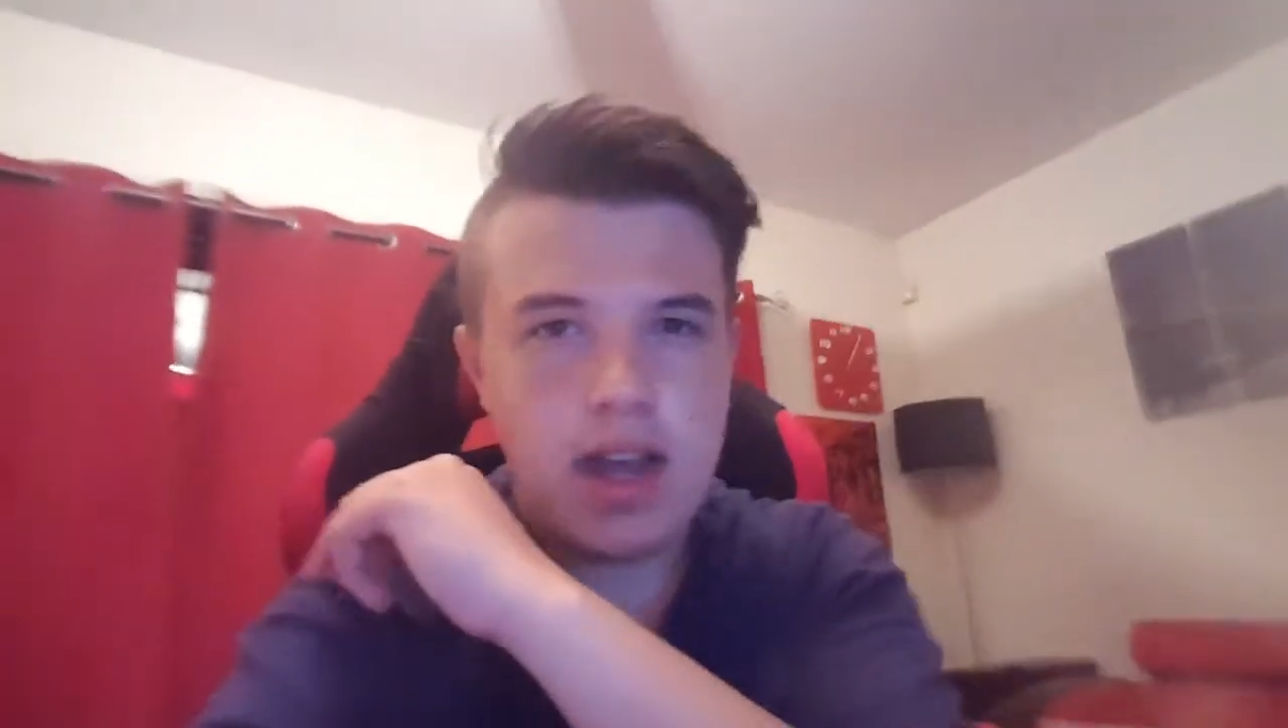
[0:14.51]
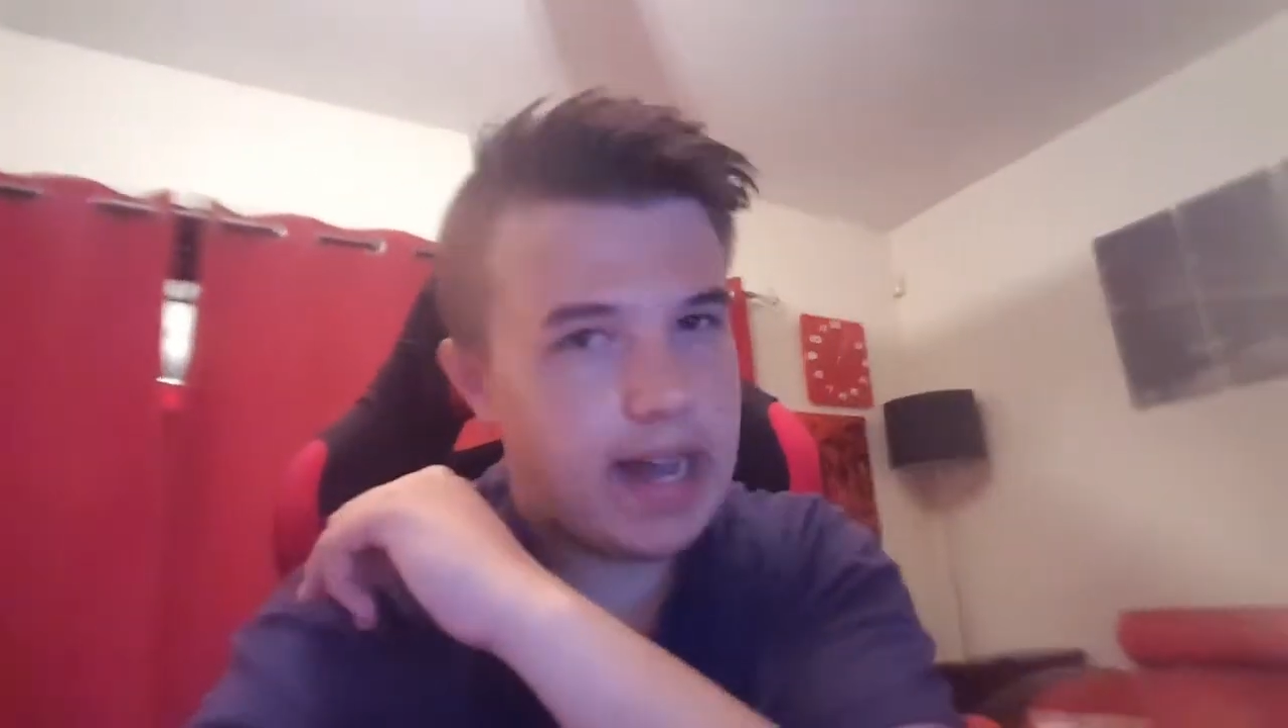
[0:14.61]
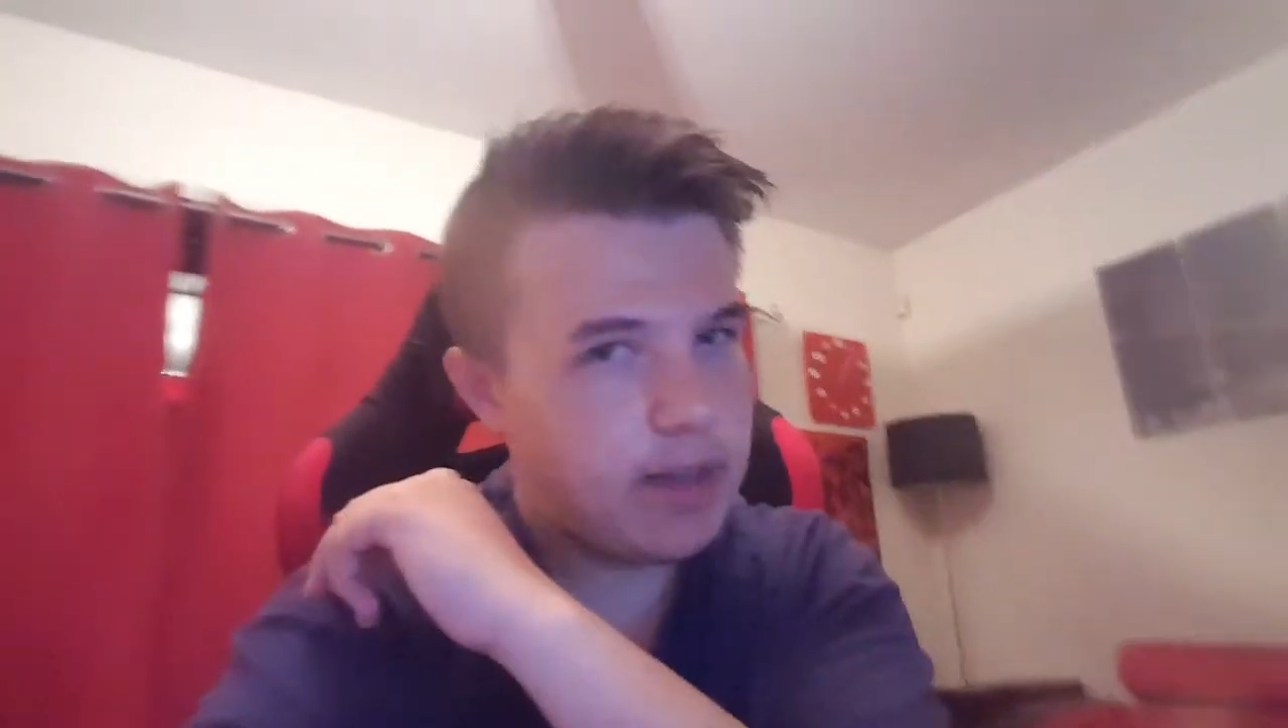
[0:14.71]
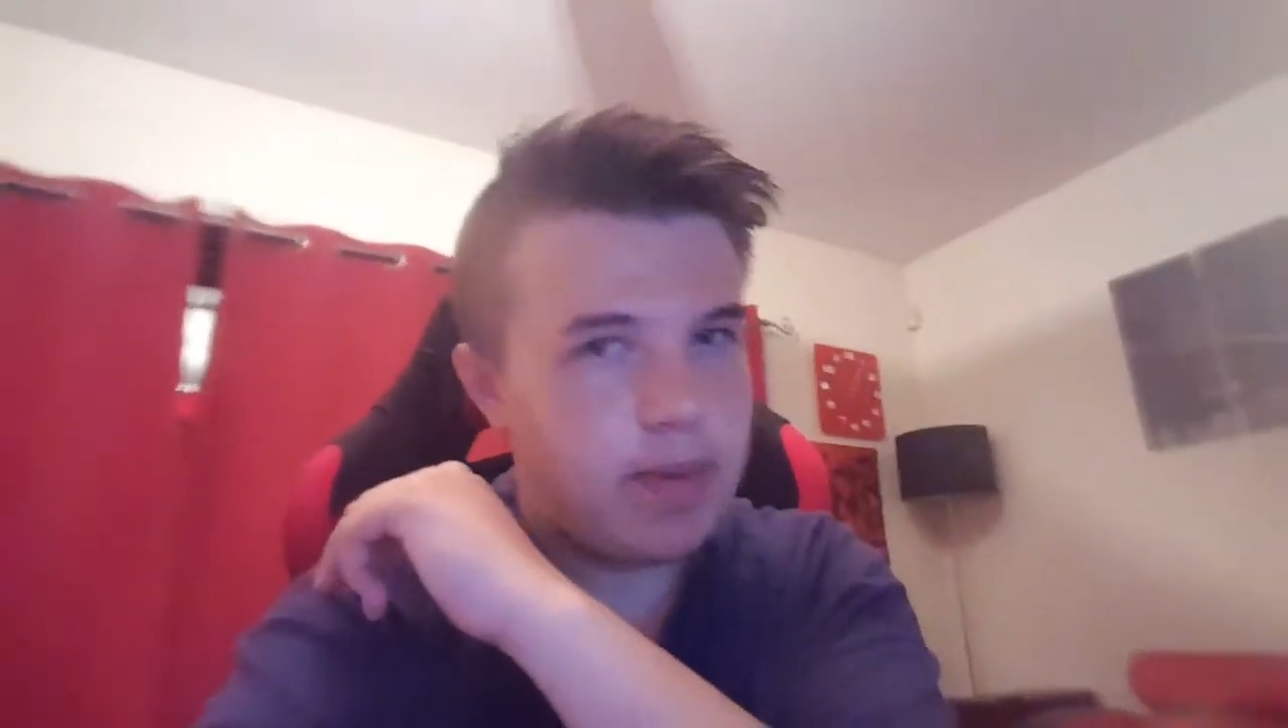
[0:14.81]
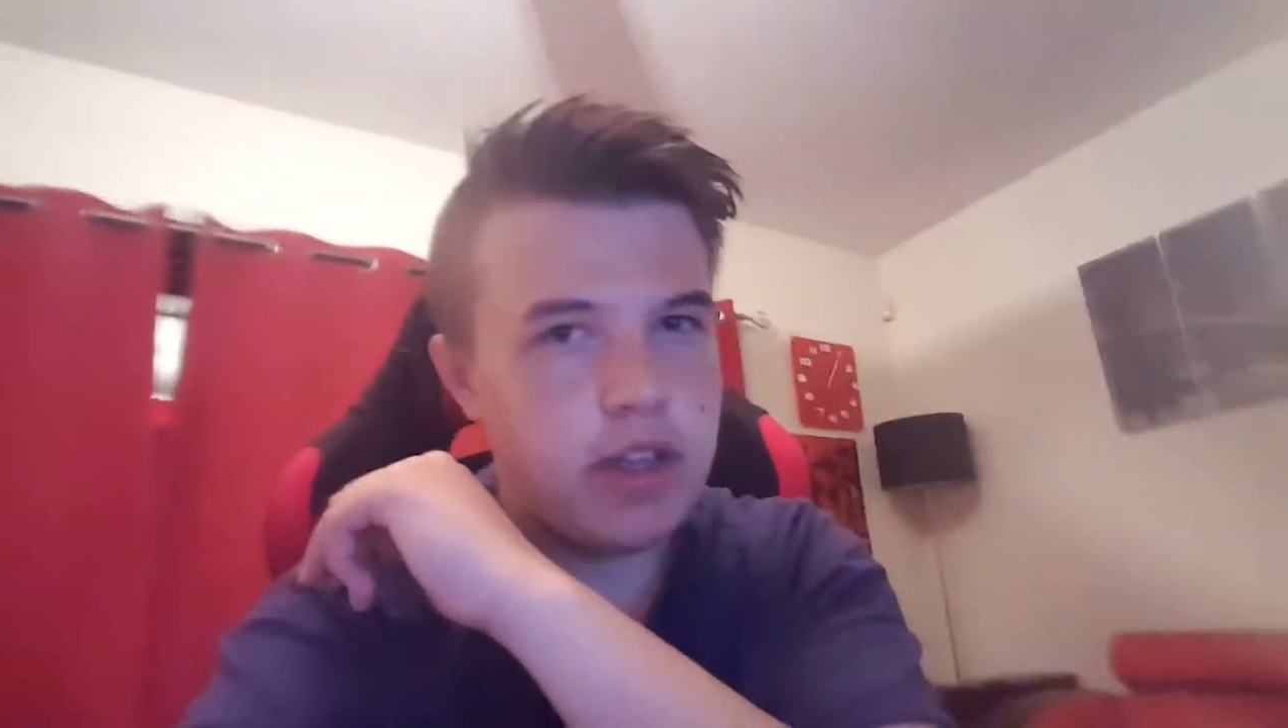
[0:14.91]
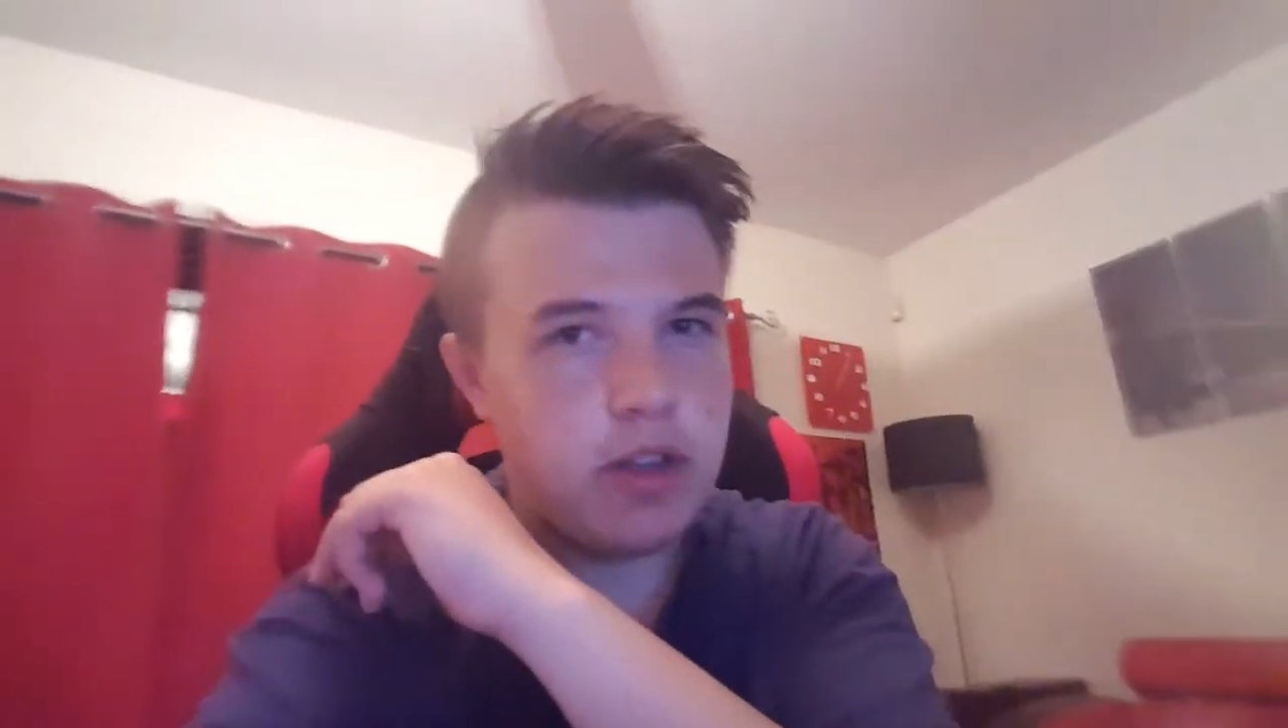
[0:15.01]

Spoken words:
as per